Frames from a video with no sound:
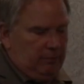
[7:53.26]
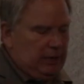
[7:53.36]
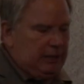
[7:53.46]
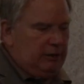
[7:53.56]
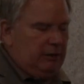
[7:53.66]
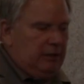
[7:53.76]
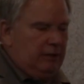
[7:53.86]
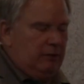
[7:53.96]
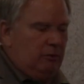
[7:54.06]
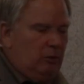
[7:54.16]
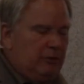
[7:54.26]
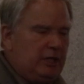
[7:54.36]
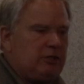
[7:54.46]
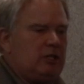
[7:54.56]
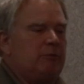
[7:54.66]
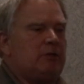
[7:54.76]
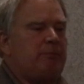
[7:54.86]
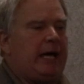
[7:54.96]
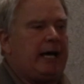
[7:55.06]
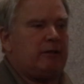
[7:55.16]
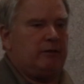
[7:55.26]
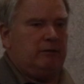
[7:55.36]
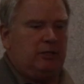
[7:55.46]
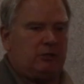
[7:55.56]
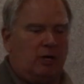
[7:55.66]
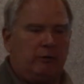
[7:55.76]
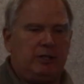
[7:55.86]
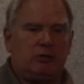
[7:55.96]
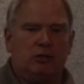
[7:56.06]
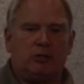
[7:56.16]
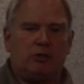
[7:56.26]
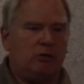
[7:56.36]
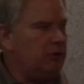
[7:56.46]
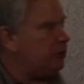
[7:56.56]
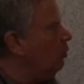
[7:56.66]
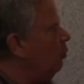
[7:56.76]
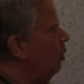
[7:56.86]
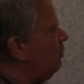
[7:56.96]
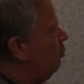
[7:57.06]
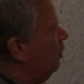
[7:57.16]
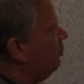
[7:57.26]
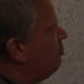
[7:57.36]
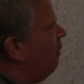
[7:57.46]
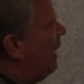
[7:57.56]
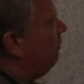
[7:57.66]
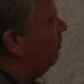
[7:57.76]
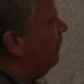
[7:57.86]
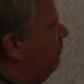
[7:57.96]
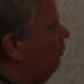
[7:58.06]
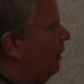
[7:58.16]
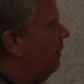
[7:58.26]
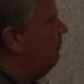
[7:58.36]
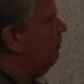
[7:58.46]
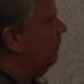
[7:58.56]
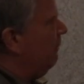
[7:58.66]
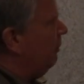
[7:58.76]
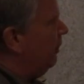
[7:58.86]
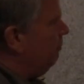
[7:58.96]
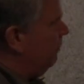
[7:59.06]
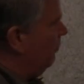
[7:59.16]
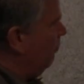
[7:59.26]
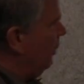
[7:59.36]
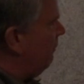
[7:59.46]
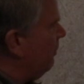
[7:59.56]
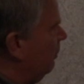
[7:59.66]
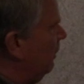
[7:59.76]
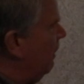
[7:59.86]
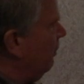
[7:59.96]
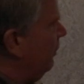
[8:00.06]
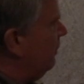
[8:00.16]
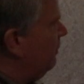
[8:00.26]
But when this comes back, it's always going to show that the wood will travel at whatever the level, the